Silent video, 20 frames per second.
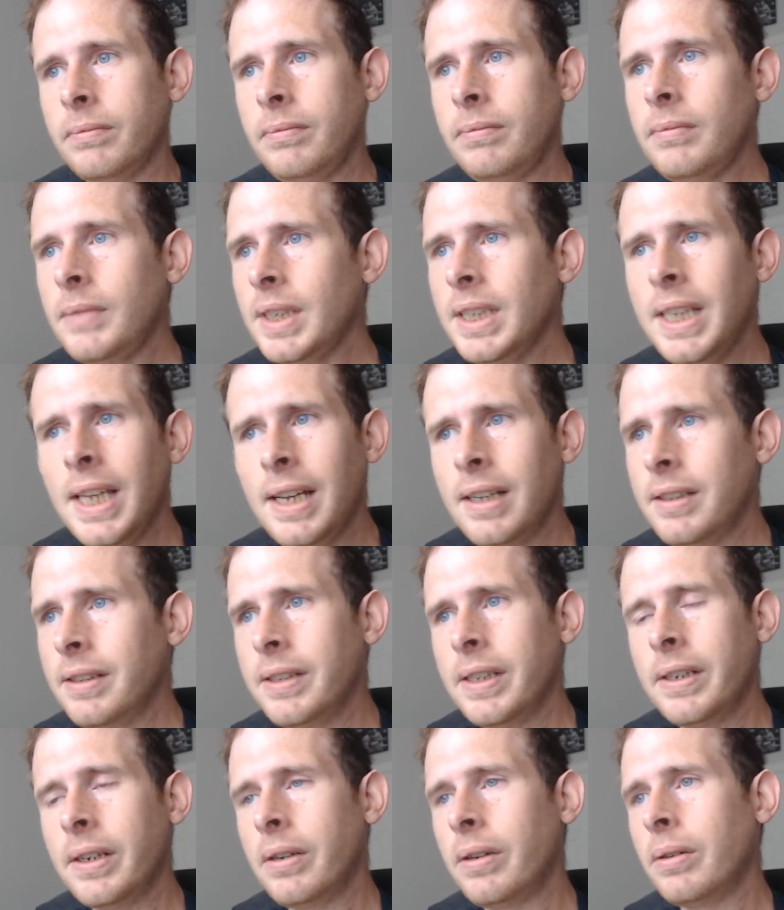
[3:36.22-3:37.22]
yeah,
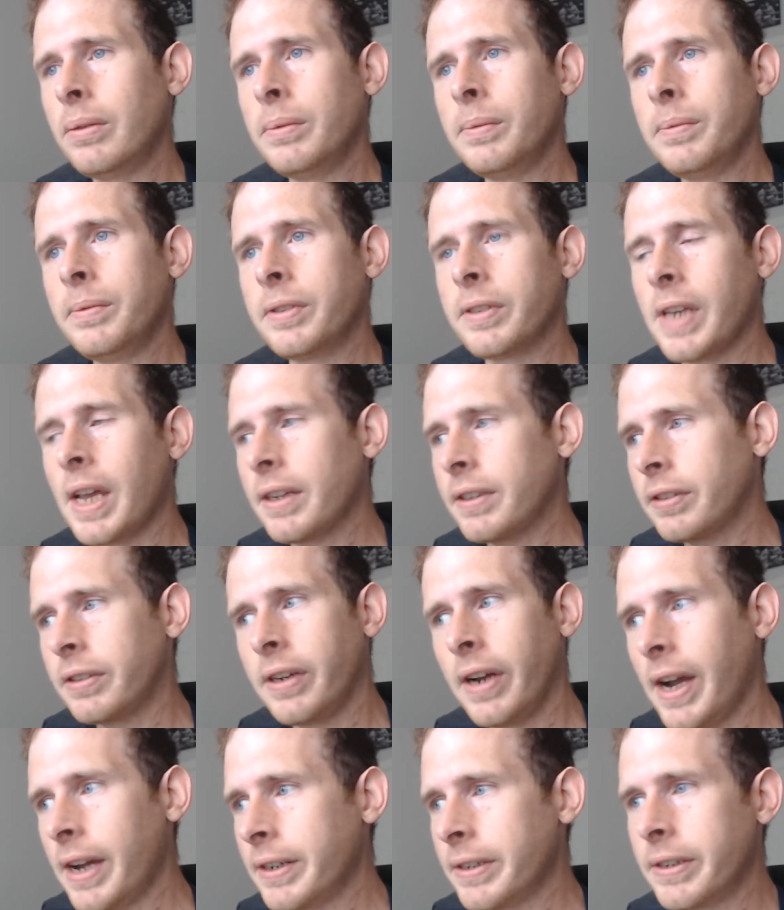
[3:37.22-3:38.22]
you know, Zack
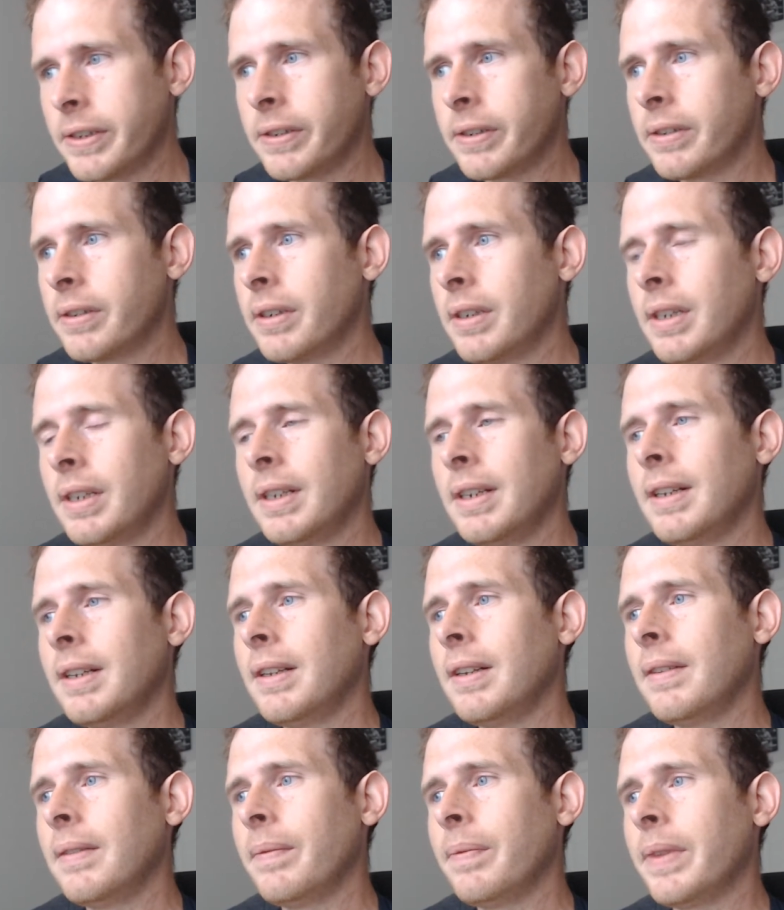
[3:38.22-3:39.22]
Snyder,
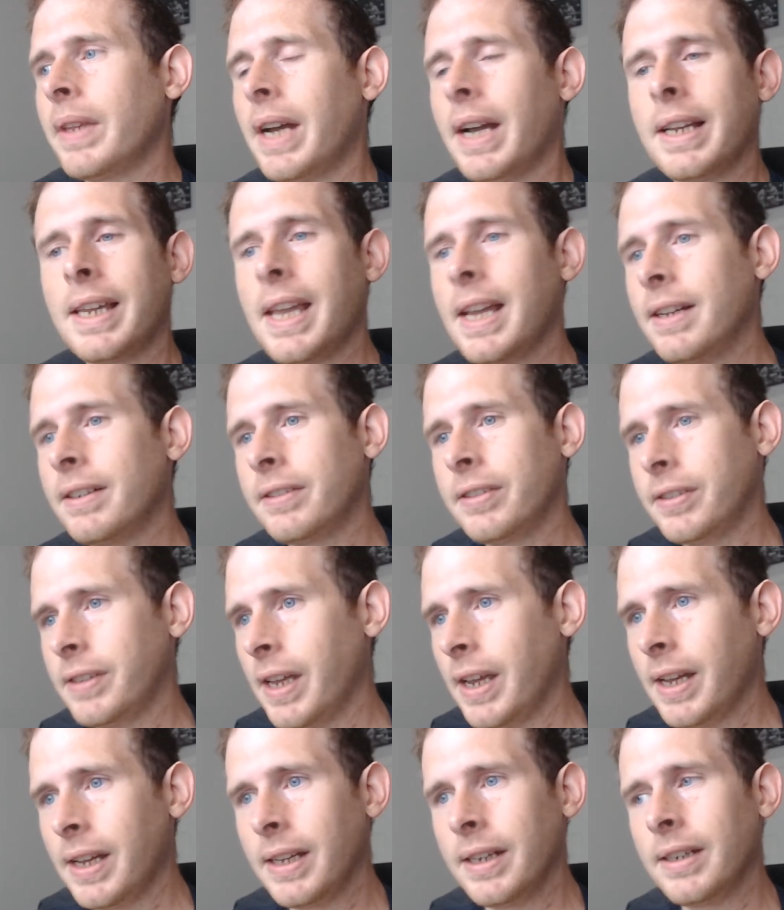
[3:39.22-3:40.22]
I can't
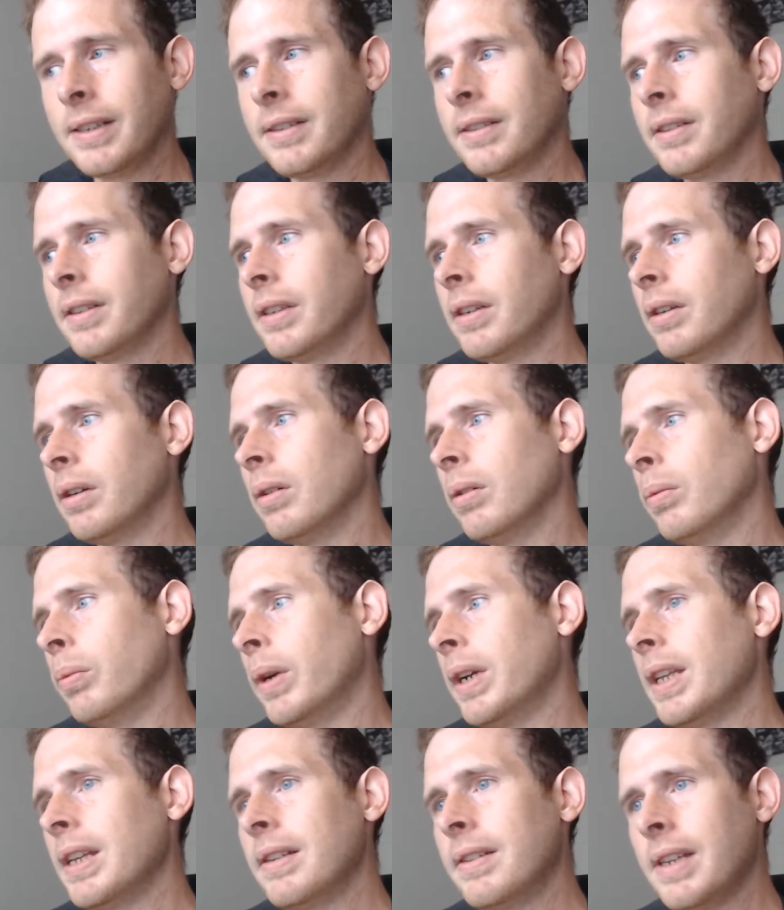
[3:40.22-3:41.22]
stand, you know,
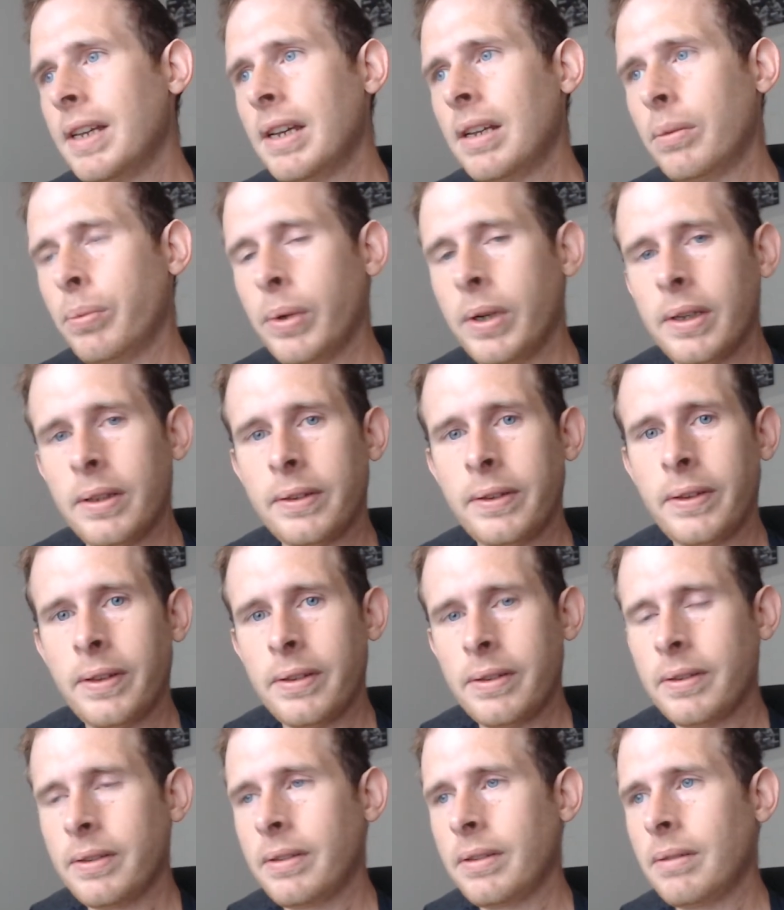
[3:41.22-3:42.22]
what he did with
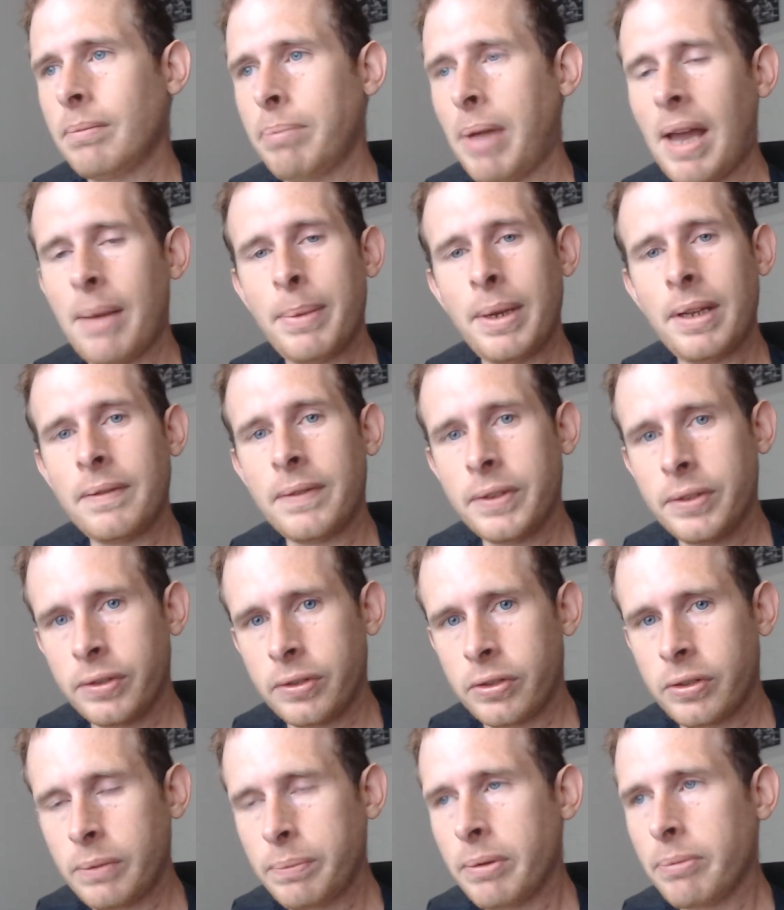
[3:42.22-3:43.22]
Batman versus
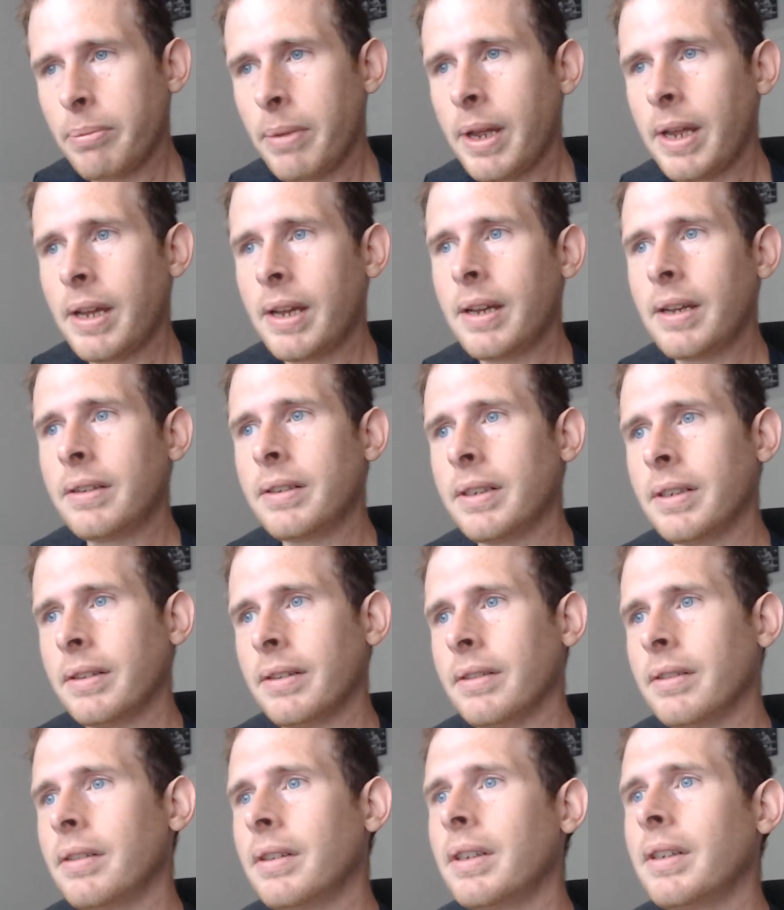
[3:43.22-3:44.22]
Superman
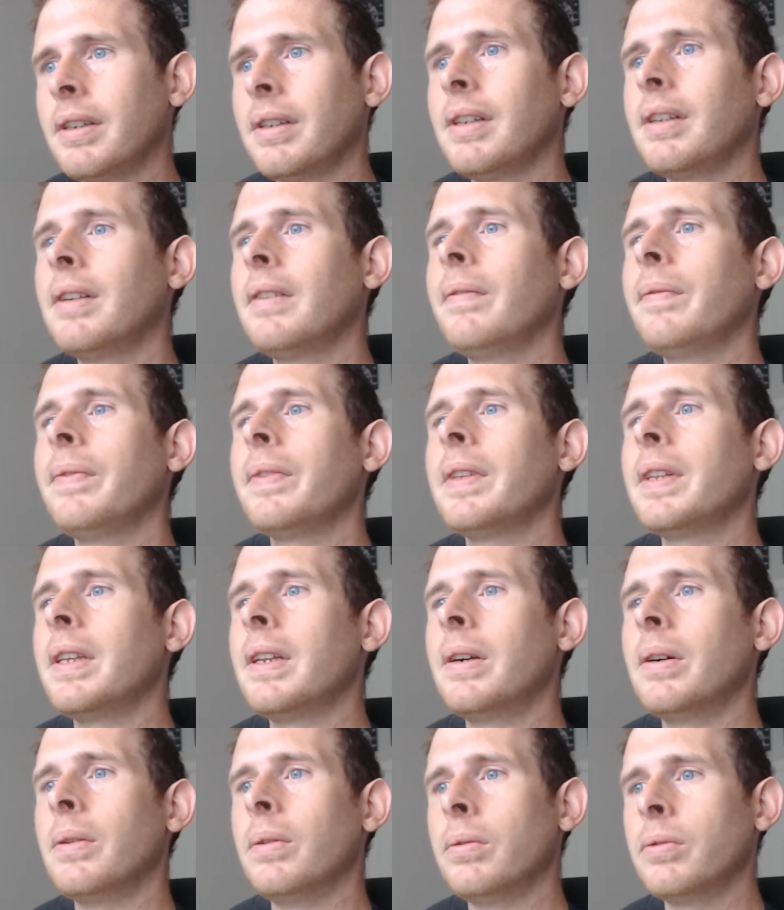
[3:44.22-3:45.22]
and, you
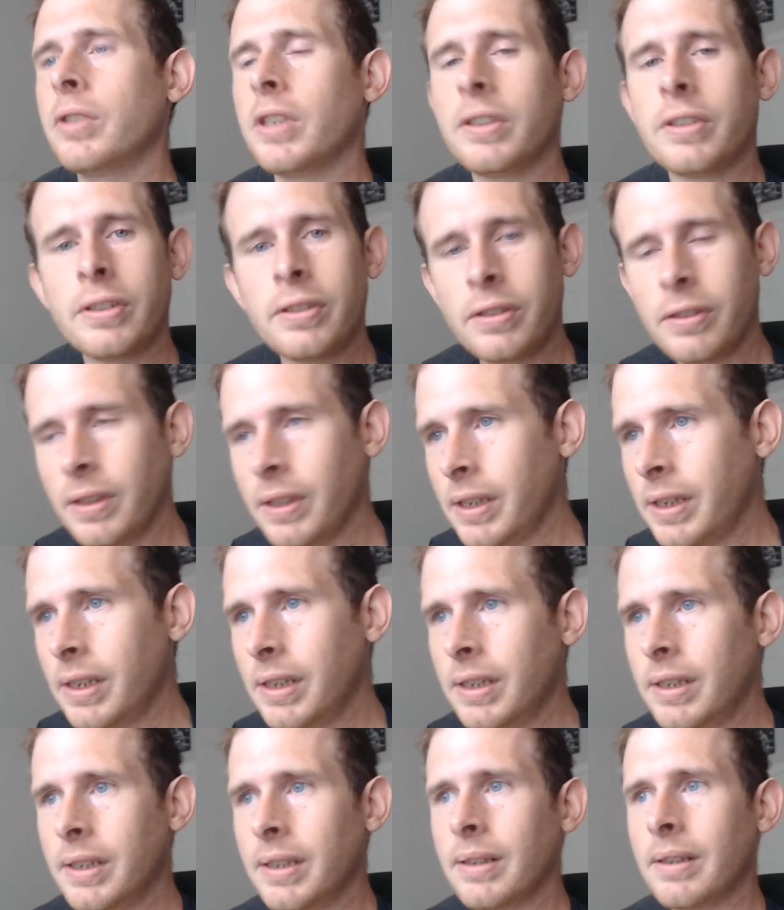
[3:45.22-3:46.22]
know, Justice
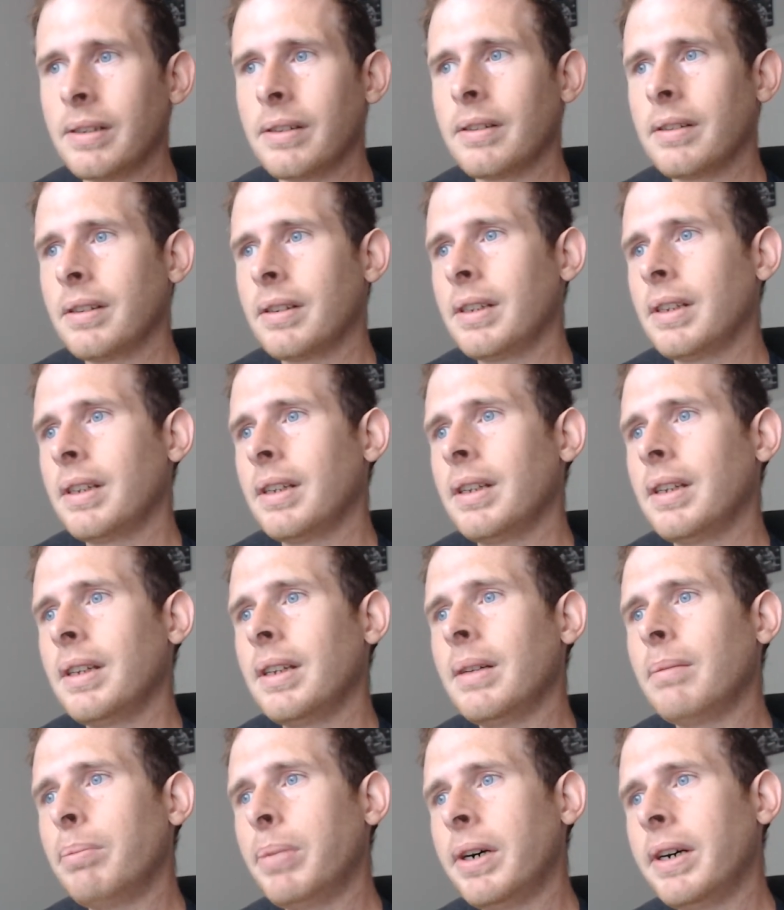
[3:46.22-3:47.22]
League and,
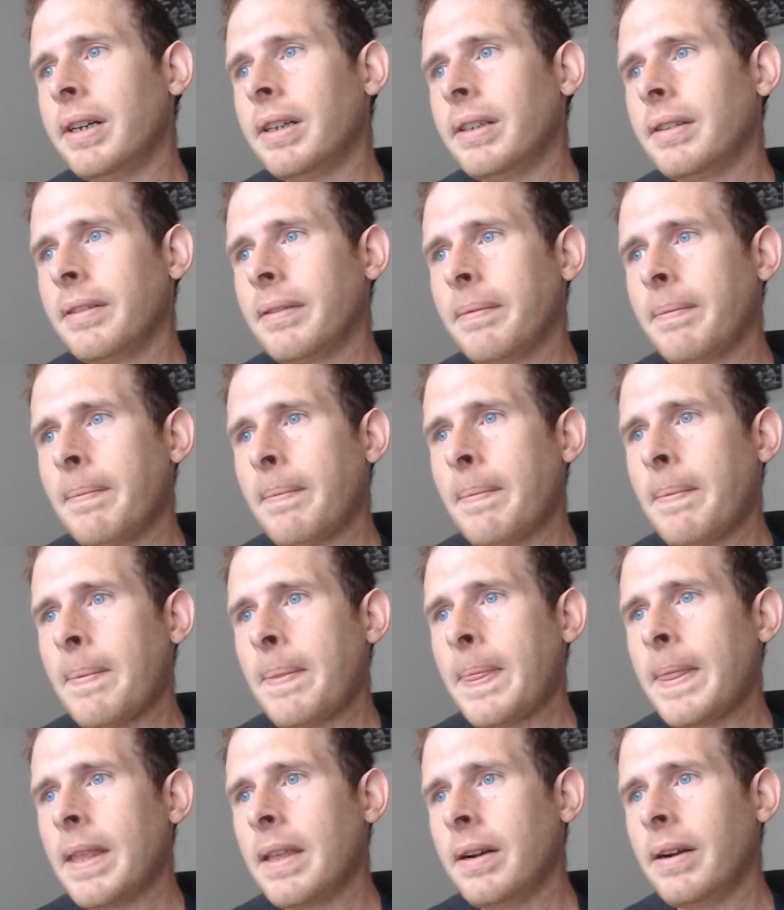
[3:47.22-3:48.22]
but,
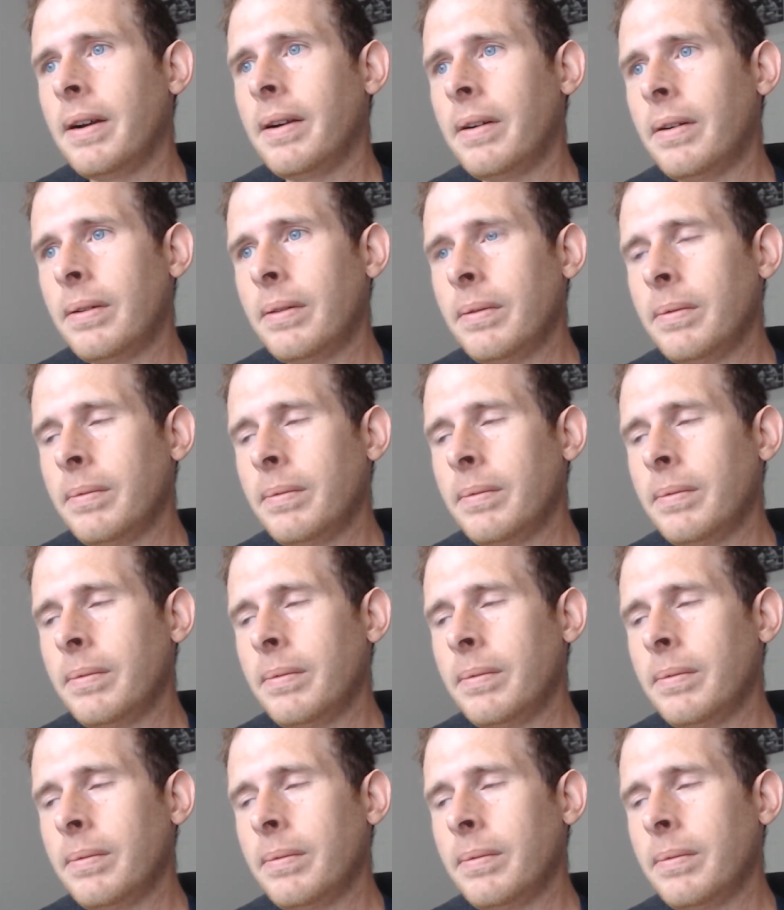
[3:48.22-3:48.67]
you know,